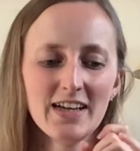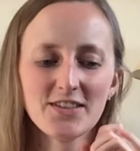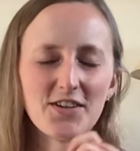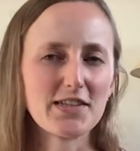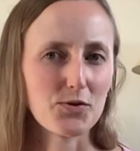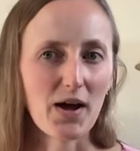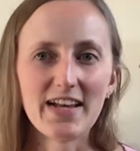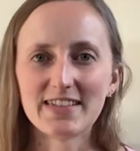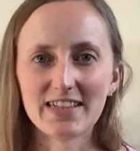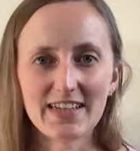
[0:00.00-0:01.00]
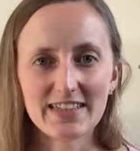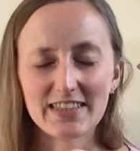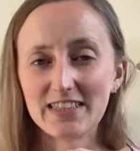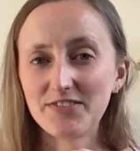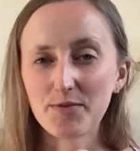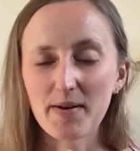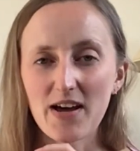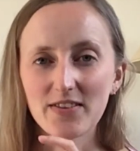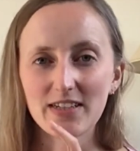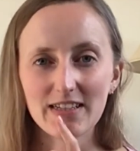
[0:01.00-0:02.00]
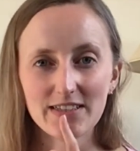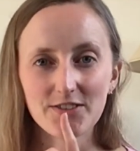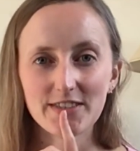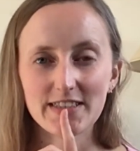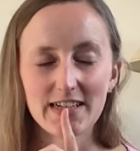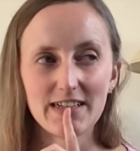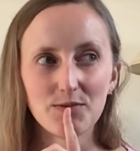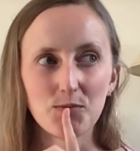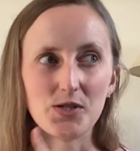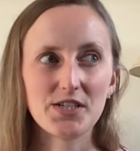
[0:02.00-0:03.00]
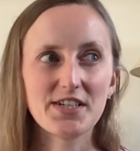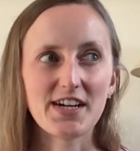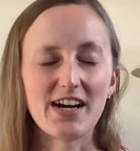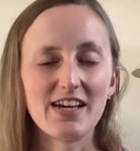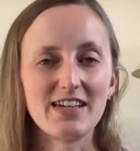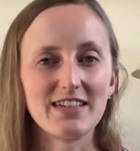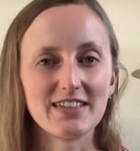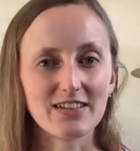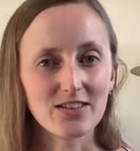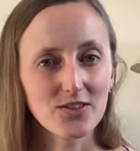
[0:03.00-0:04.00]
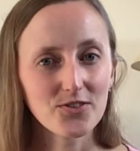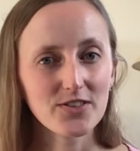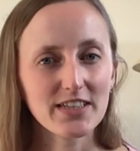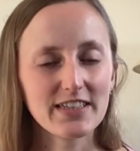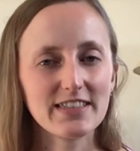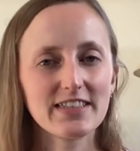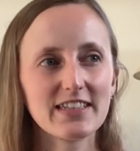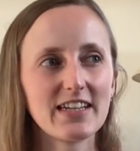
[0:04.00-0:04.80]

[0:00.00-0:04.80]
So I was quite selective about the literature which I included.